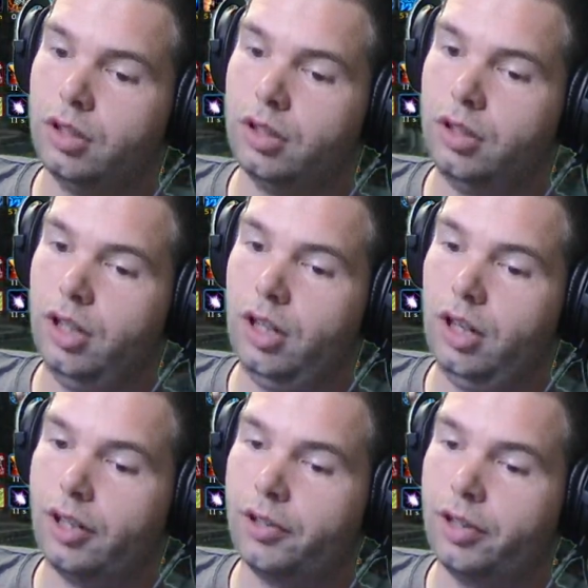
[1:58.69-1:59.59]
Ah, oh,
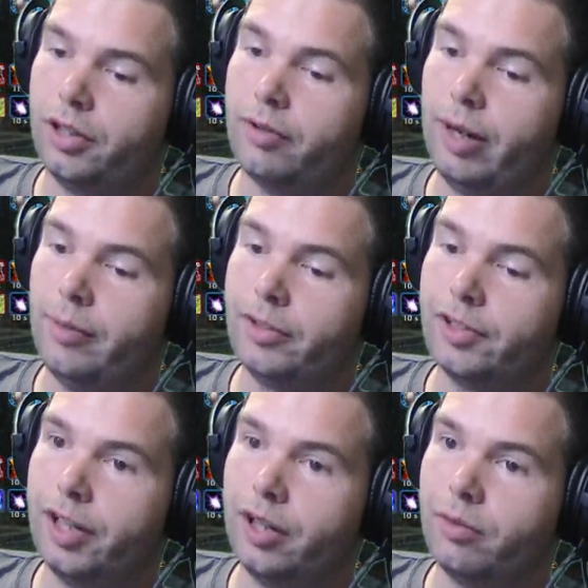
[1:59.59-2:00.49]
I try to grab this
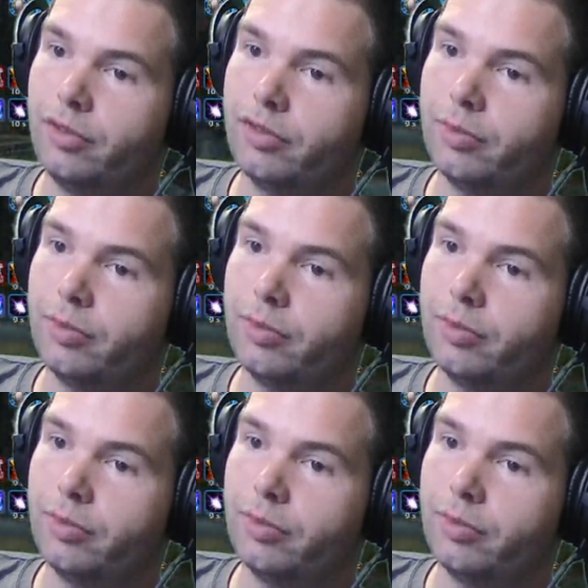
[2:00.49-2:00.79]
guy away from